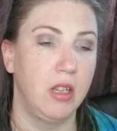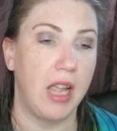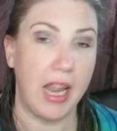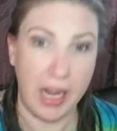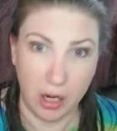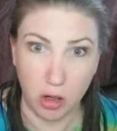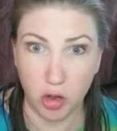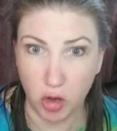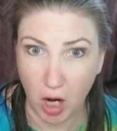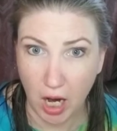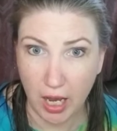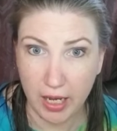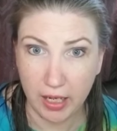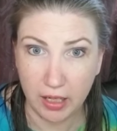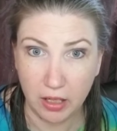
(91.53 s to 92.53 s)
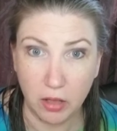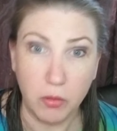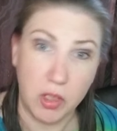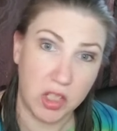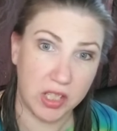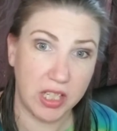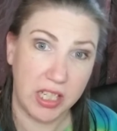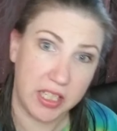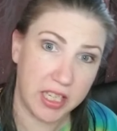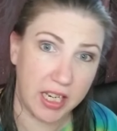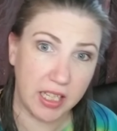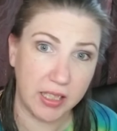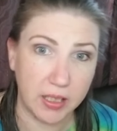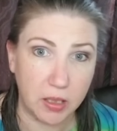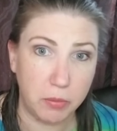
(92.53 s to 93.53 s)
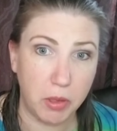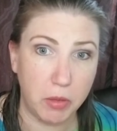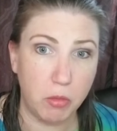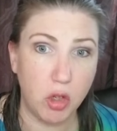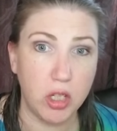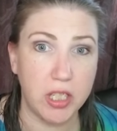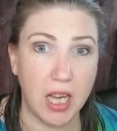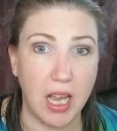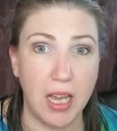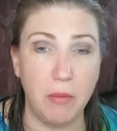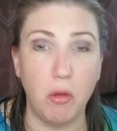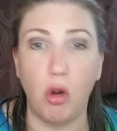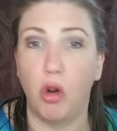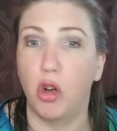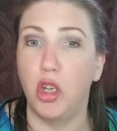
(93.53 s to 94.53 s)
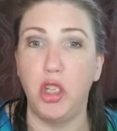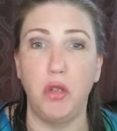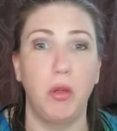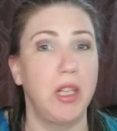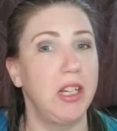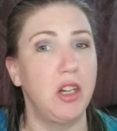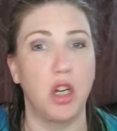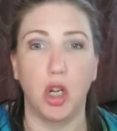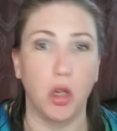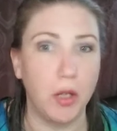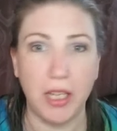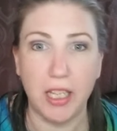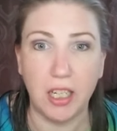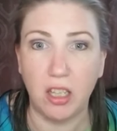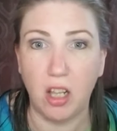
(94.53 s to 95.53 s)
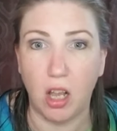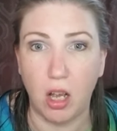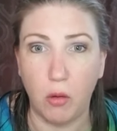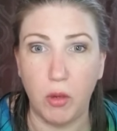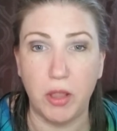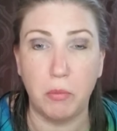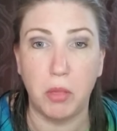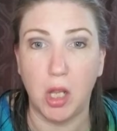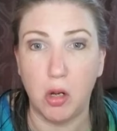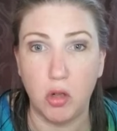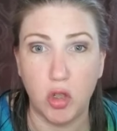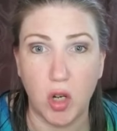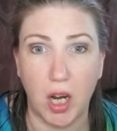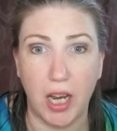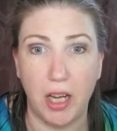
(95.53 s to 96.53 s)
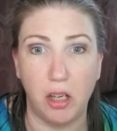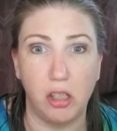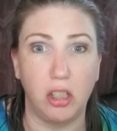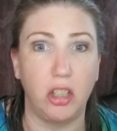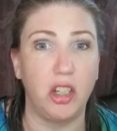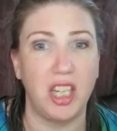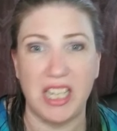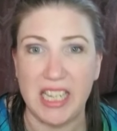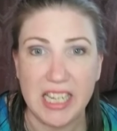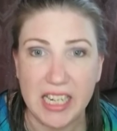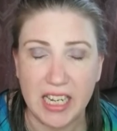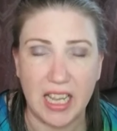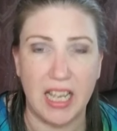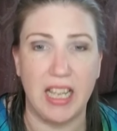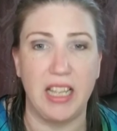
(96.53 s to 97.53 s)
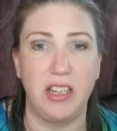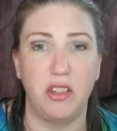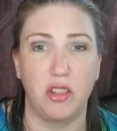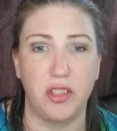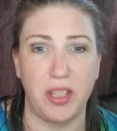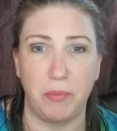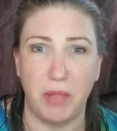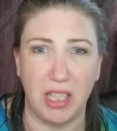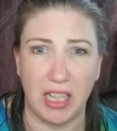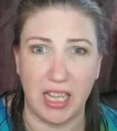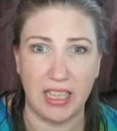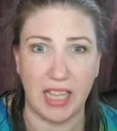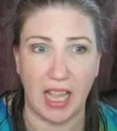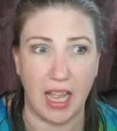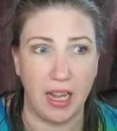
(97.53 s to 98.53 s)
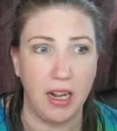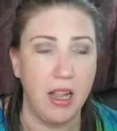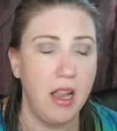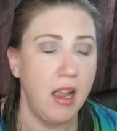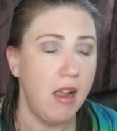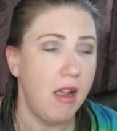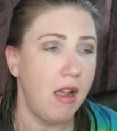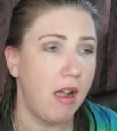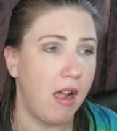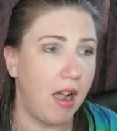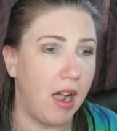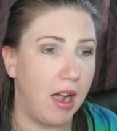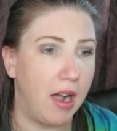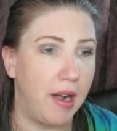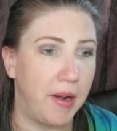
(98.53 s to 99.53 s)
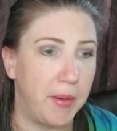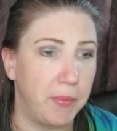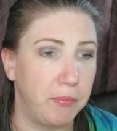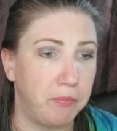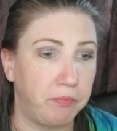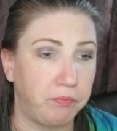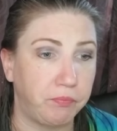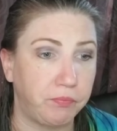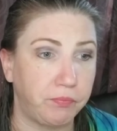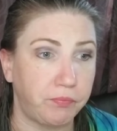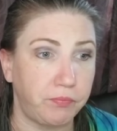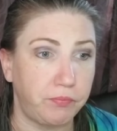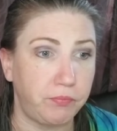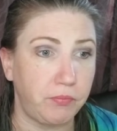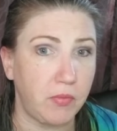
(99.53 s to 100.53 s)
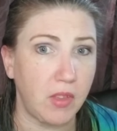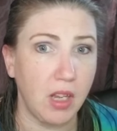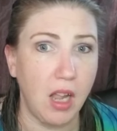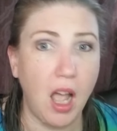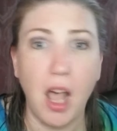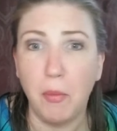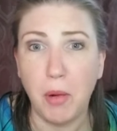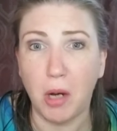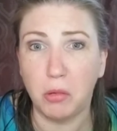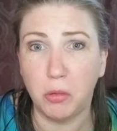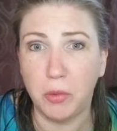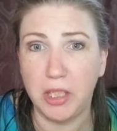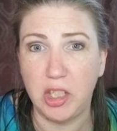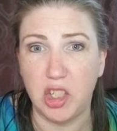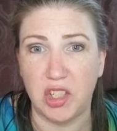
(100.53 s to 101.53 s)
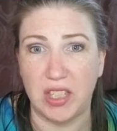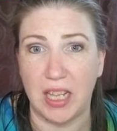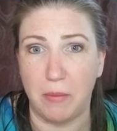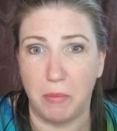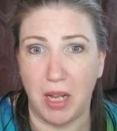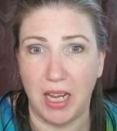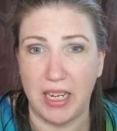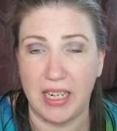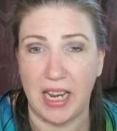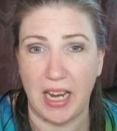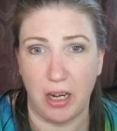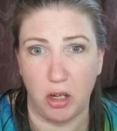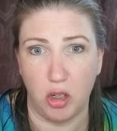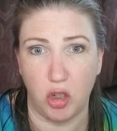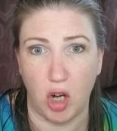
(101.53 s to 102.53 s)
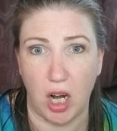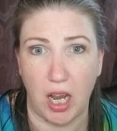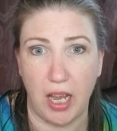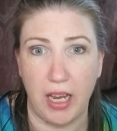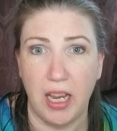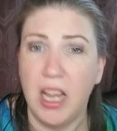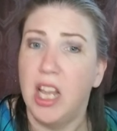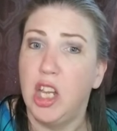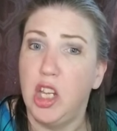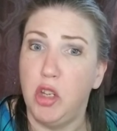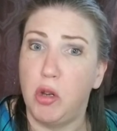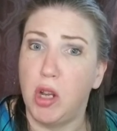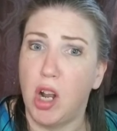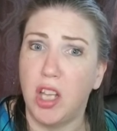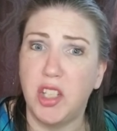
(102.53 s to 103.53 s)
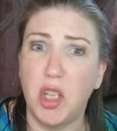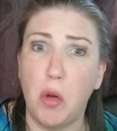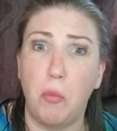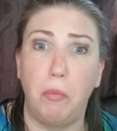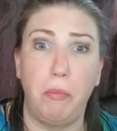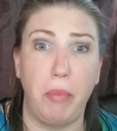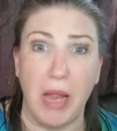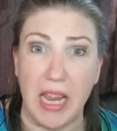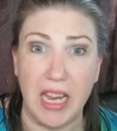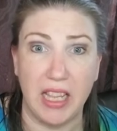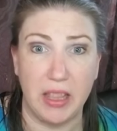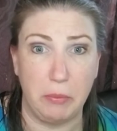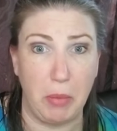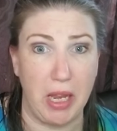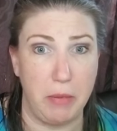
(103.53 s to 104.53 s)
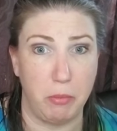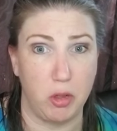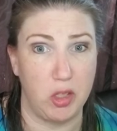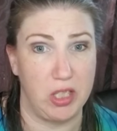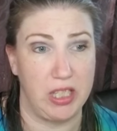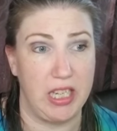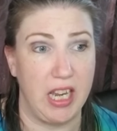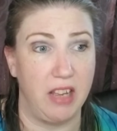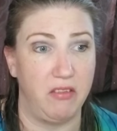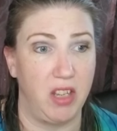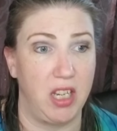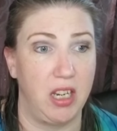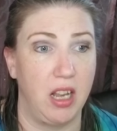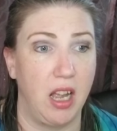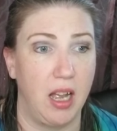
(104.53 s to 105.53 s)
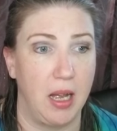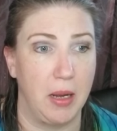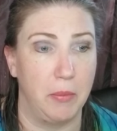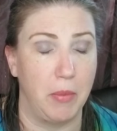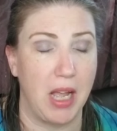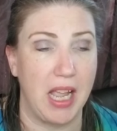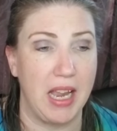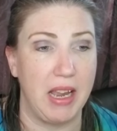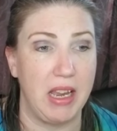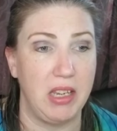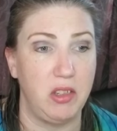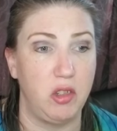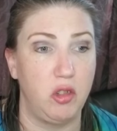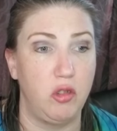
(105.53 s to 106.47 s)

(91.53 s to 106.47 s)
air dry, which is gonna take a little bit more time, or you can hurry it along with a blow dryer or a heat gun or something like that. I'll probably just let mine air dry. You can also bake the papers in the oven. I